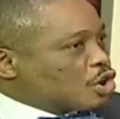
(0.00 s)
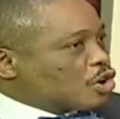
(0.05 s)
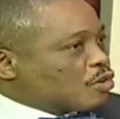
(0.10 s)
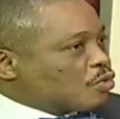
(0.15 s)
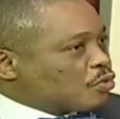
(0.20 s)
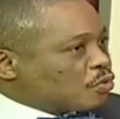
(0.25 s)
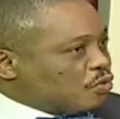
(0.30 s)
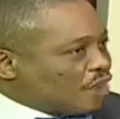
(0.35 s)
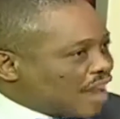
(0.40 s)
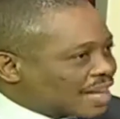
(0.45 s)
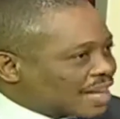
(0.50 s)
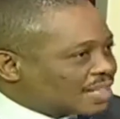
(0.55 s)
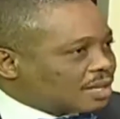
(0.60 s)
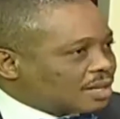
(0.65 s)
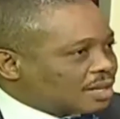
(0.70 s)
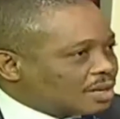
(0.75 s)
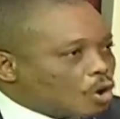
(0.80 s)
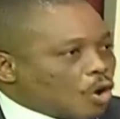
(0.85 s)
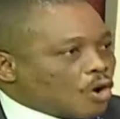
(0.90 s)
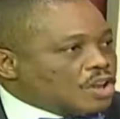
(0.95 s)
reflect
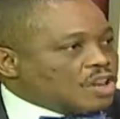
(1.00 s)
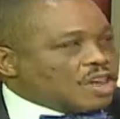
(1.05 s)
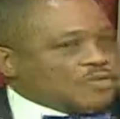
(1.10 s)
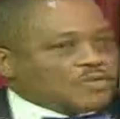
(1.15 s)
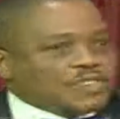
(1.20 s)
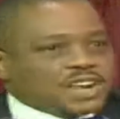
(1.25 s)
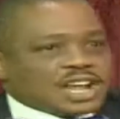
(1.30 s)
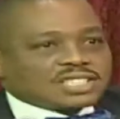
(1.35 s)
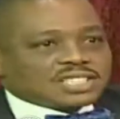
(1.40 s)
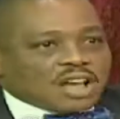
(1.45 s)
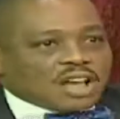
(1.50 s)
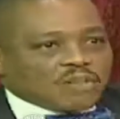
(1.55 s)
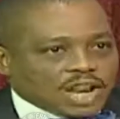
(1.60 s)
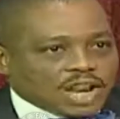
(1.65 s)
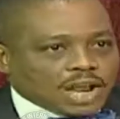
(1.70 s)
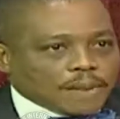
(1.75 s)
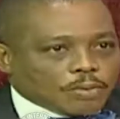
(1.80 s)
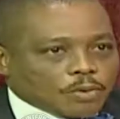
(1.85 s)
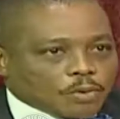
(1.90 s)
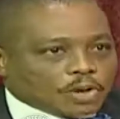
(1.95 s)
or the evidence
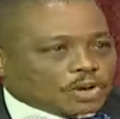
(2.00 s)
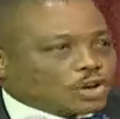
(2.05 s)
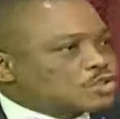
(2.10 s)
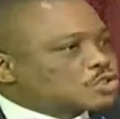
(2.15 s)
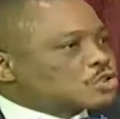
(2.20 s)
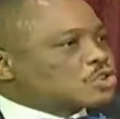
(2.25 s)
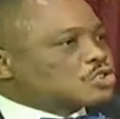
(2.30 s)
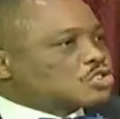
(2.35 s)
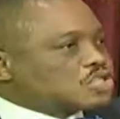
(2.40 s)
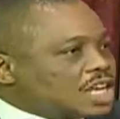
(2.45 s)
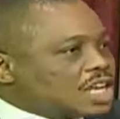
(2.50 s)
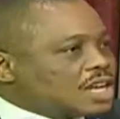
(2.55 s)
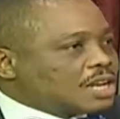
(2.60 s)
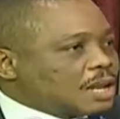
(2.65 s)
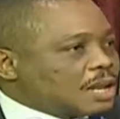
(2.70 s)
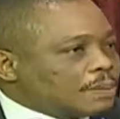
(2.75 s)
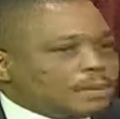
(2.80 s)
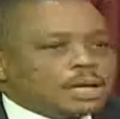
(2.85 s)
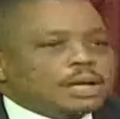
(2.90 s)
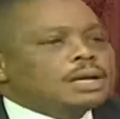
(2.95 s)
available will not sustain
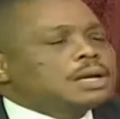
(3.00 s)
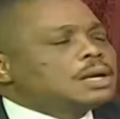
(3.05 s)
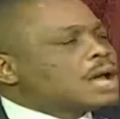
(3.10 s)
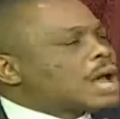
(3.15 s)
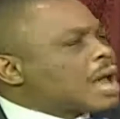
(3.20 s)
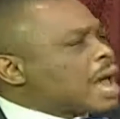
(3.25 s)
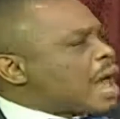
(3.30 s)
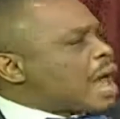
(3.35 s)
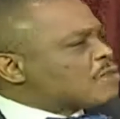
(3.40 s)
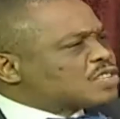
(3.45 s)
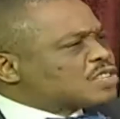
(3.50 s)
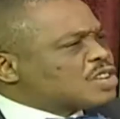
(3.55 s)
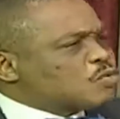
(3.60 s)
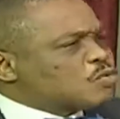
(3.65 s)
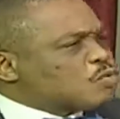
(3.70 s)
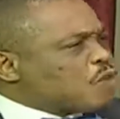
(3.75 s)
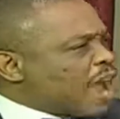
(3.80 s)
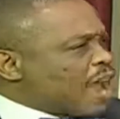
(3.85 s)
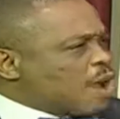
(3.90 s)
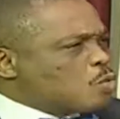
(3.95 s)
them. I've seen
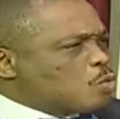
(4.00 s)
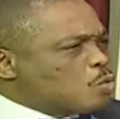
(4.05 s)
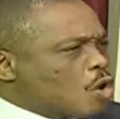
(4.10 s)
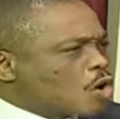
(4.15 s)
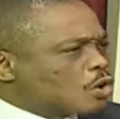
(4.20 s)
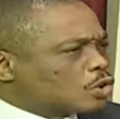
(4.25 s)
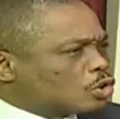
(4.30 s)
fine work